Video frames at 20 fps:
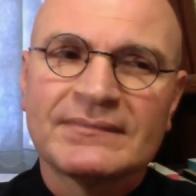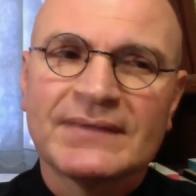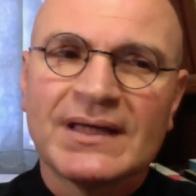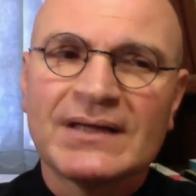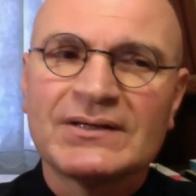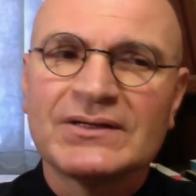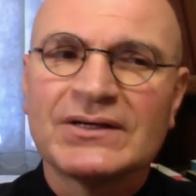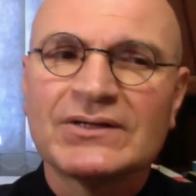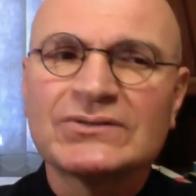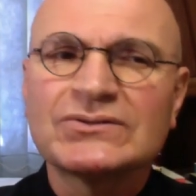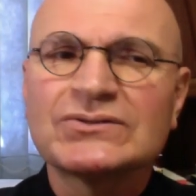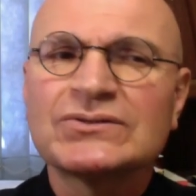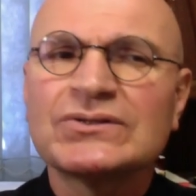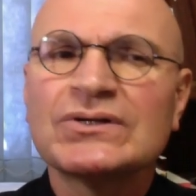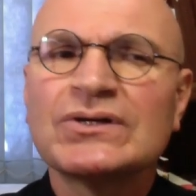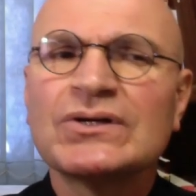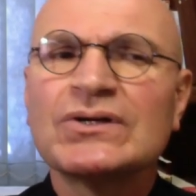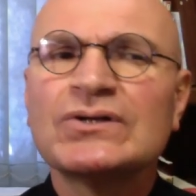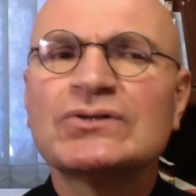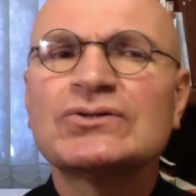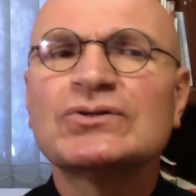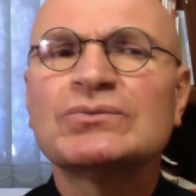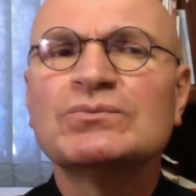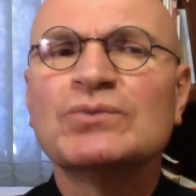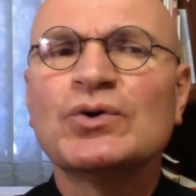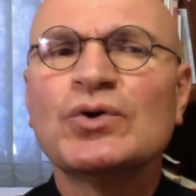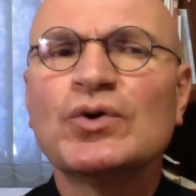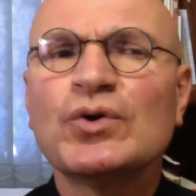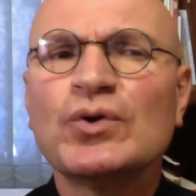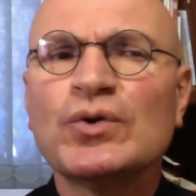And yes, to
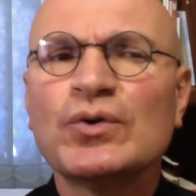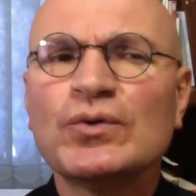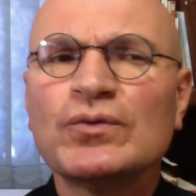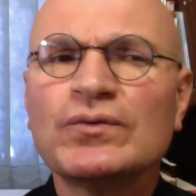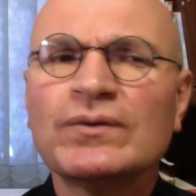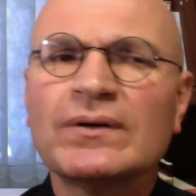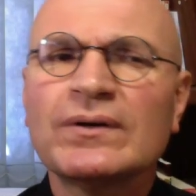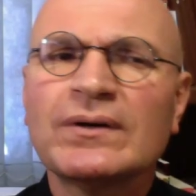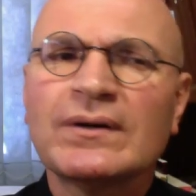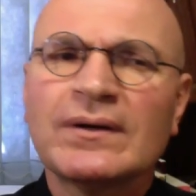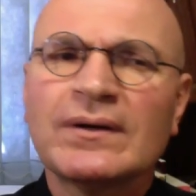move